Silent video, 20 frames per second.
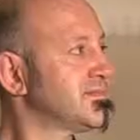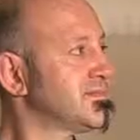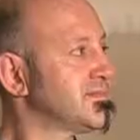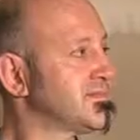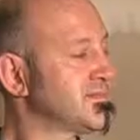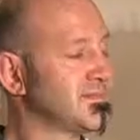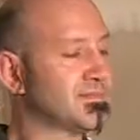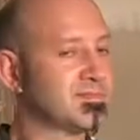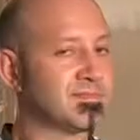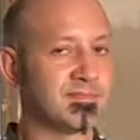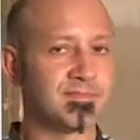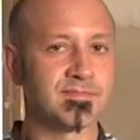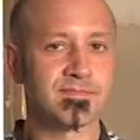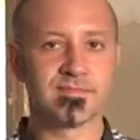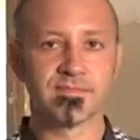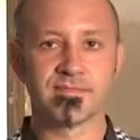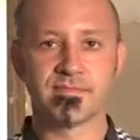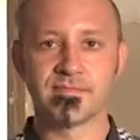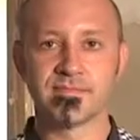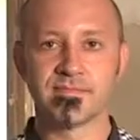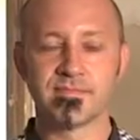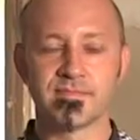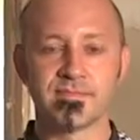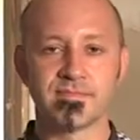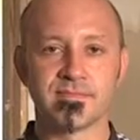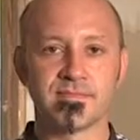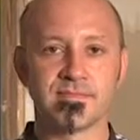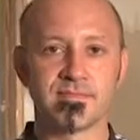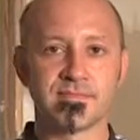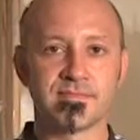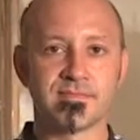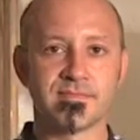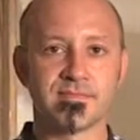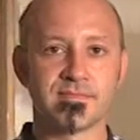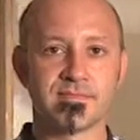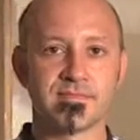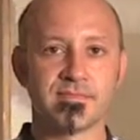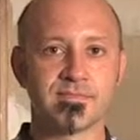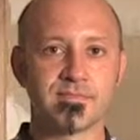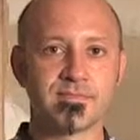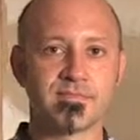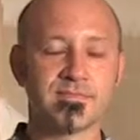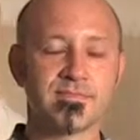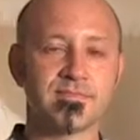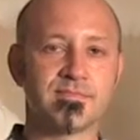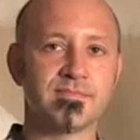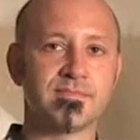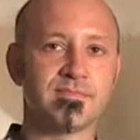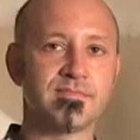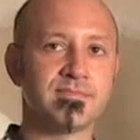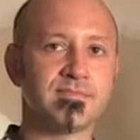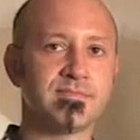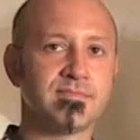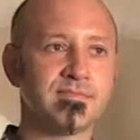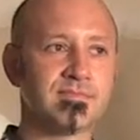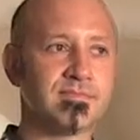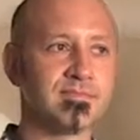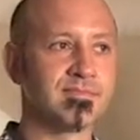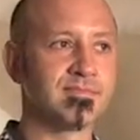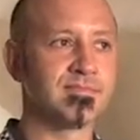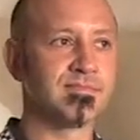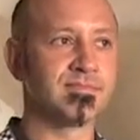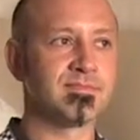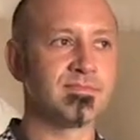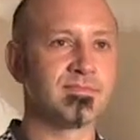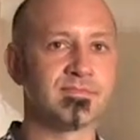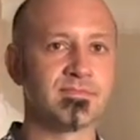No words are spoken by the person on screen.